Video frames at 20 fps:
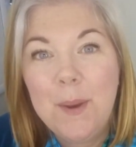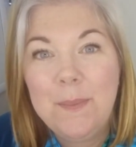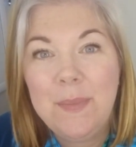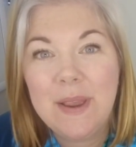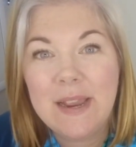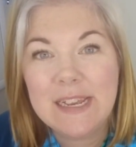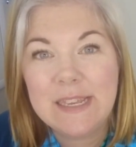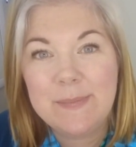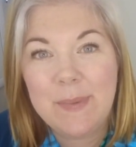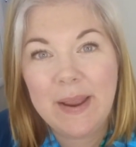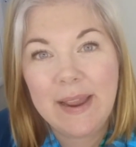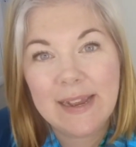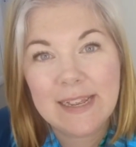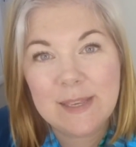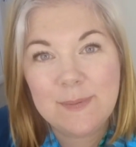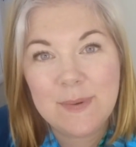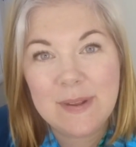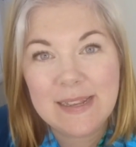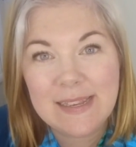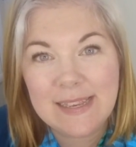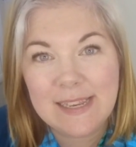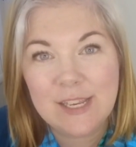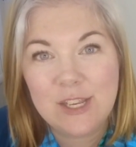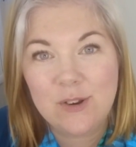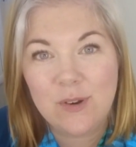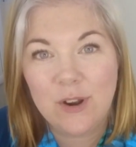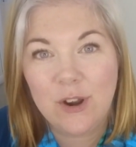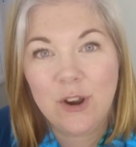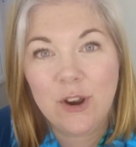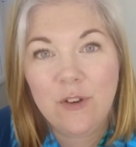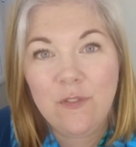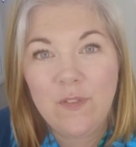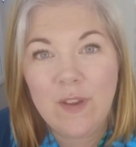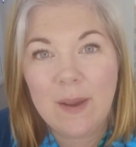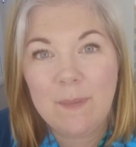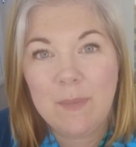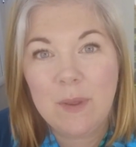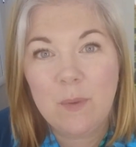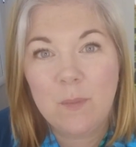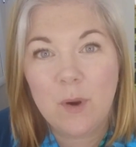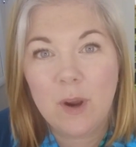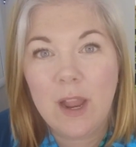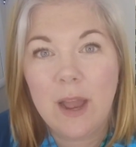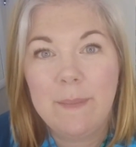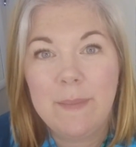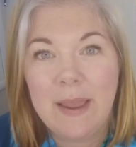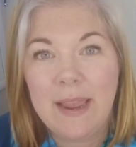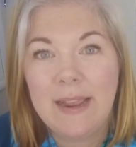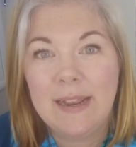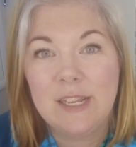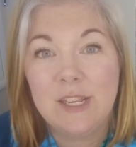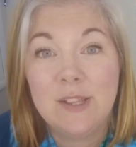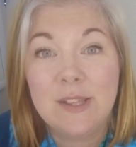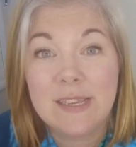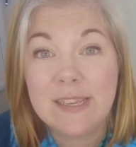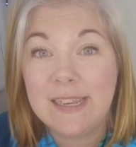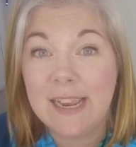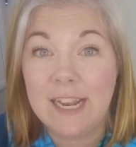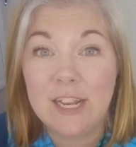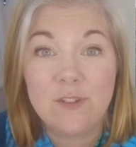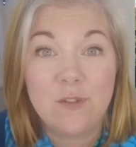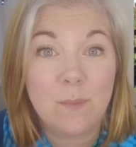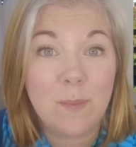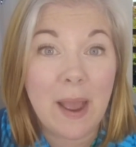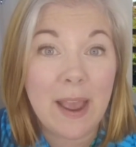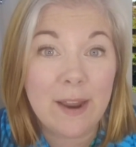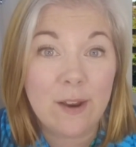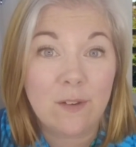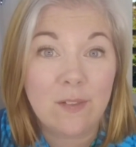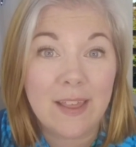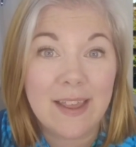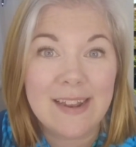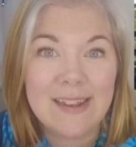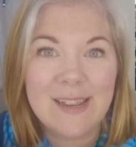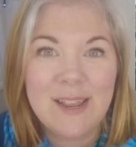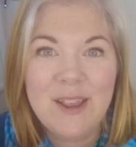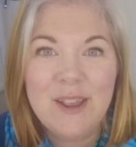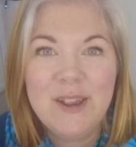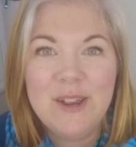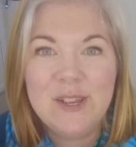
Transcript: because my husband's sister and her family were coming to the States from Ireland.